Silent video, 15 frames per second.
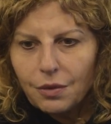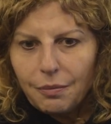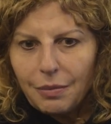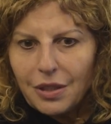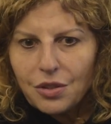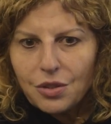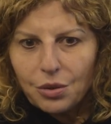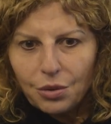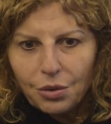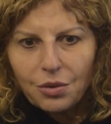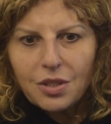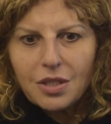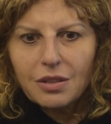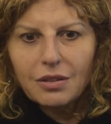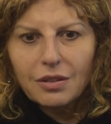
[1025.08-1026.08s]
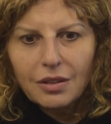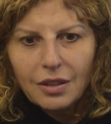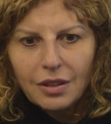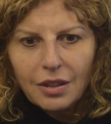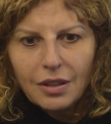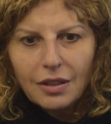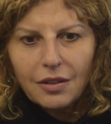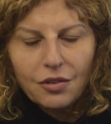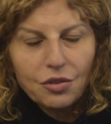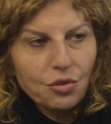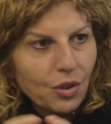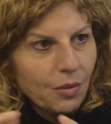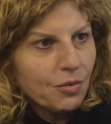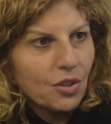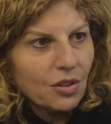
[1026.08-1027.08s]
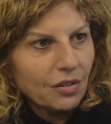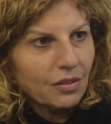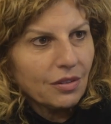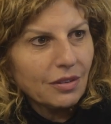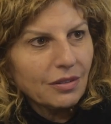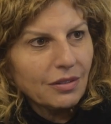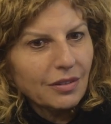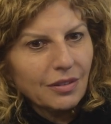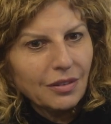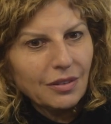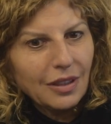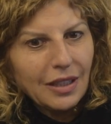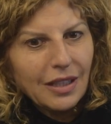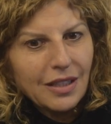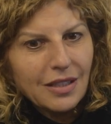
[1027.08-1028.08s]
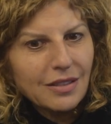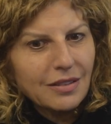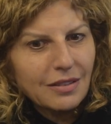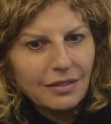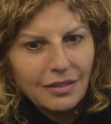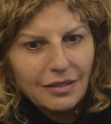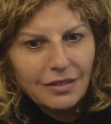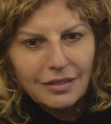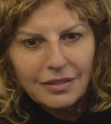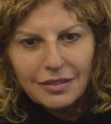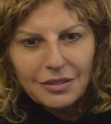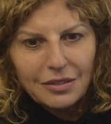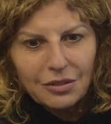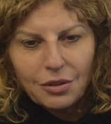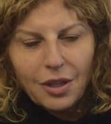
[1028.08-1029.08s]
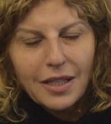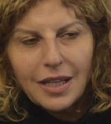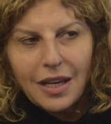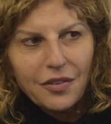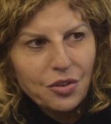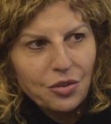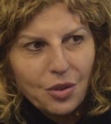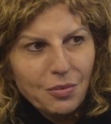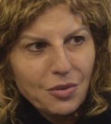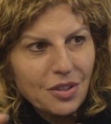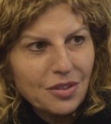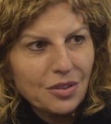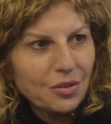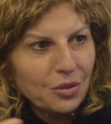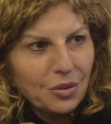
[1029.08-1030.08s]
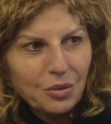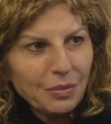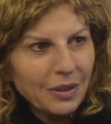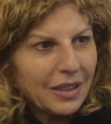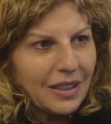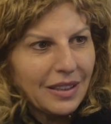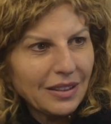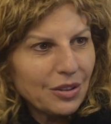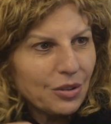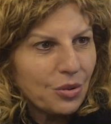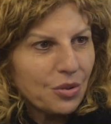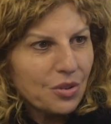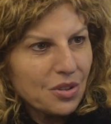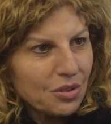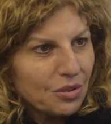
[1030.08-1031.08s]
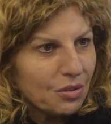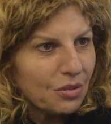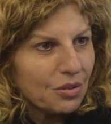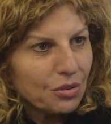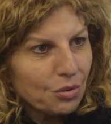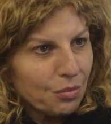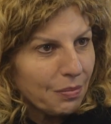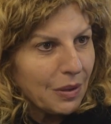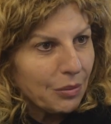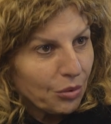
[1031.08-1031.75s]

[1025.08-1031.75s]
we've been taught the scriptures, and right now the scriptures are all being used to suit